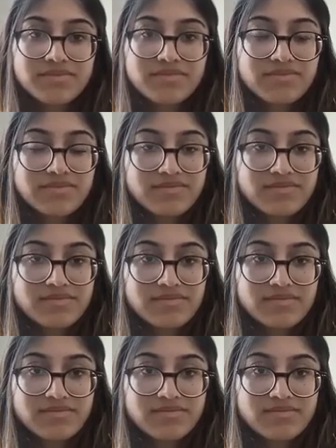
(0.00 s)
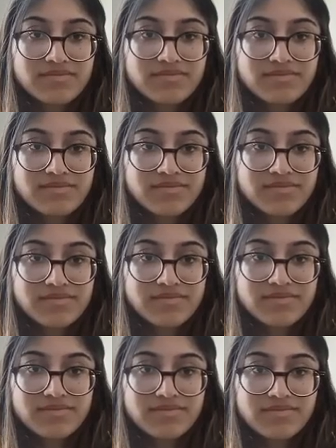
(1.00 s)

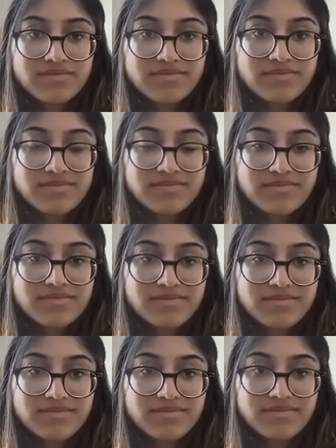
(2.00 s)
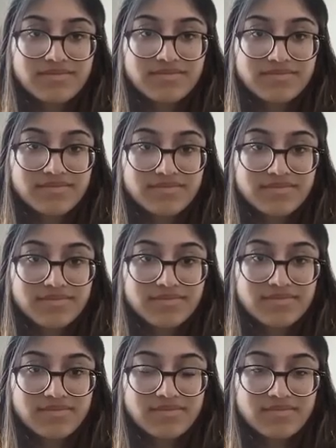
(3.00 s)

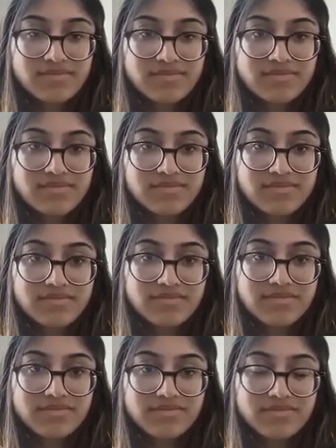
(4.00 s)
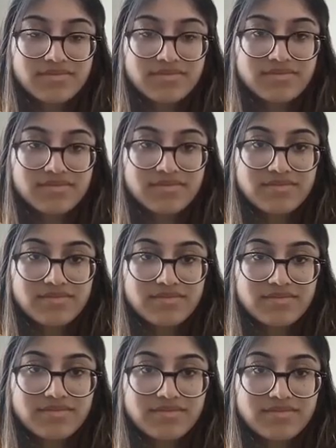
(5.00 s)

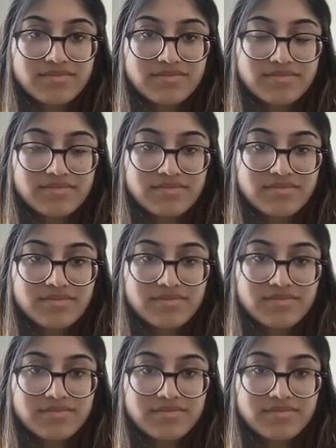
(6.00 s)
(not speaking)